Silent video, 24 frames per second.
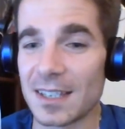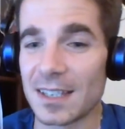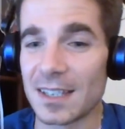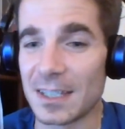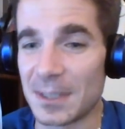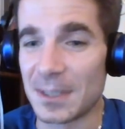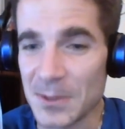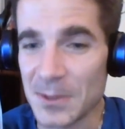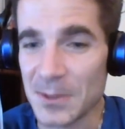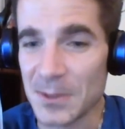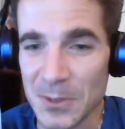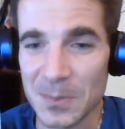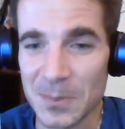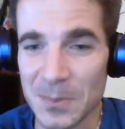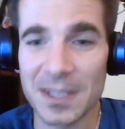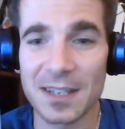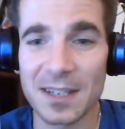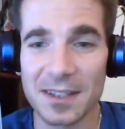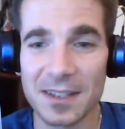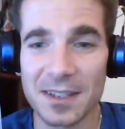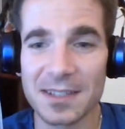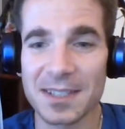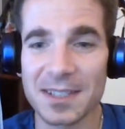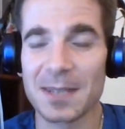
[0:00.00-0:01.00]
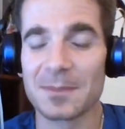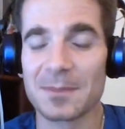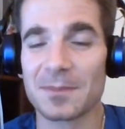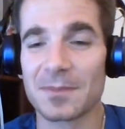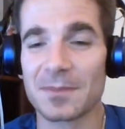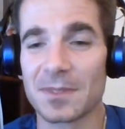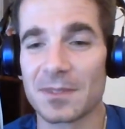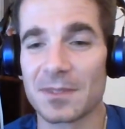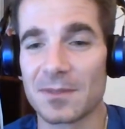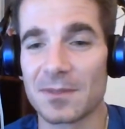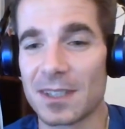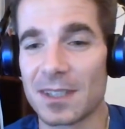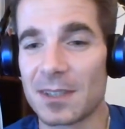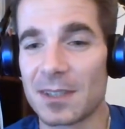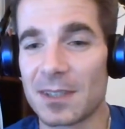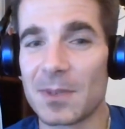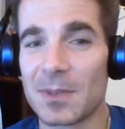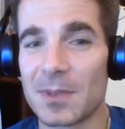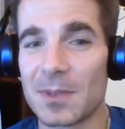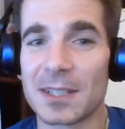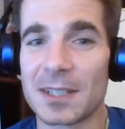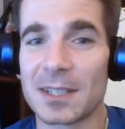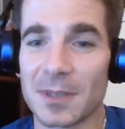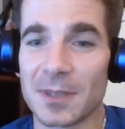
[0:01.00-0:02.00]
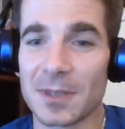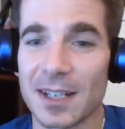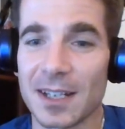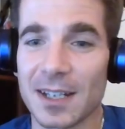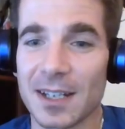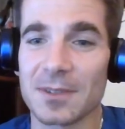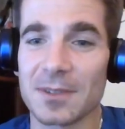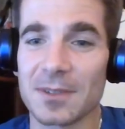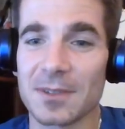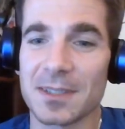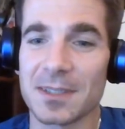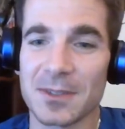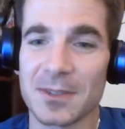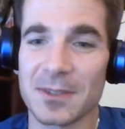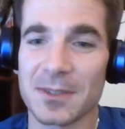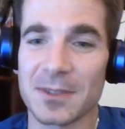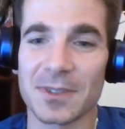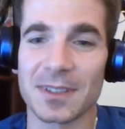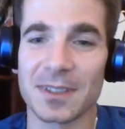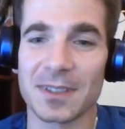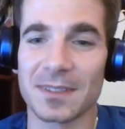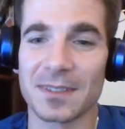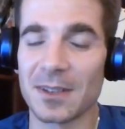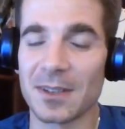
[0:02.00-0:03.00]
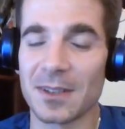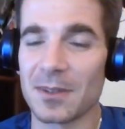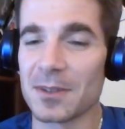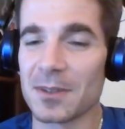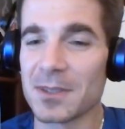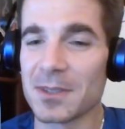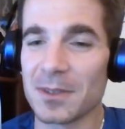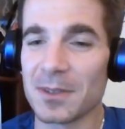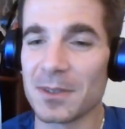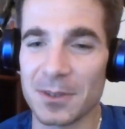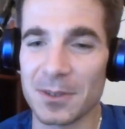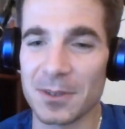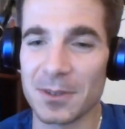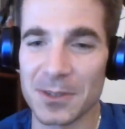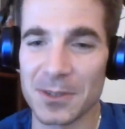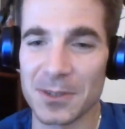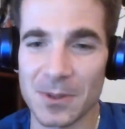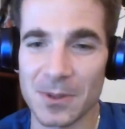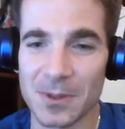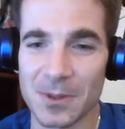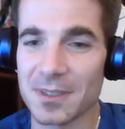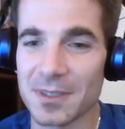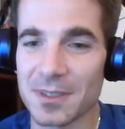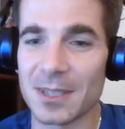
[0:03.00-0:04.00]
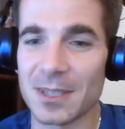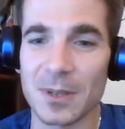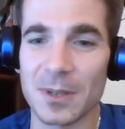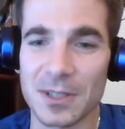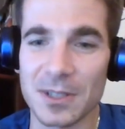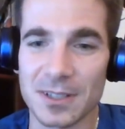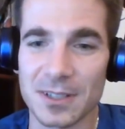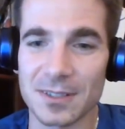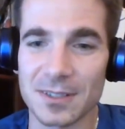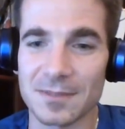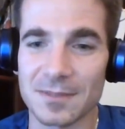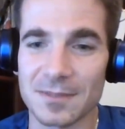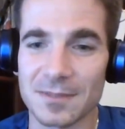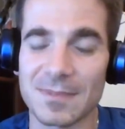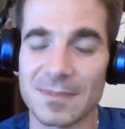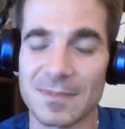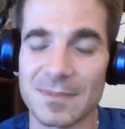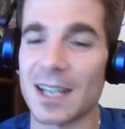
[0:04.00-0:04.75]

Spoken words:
It used to be here the same when we had only Carlos and Sophie. They also control the situation.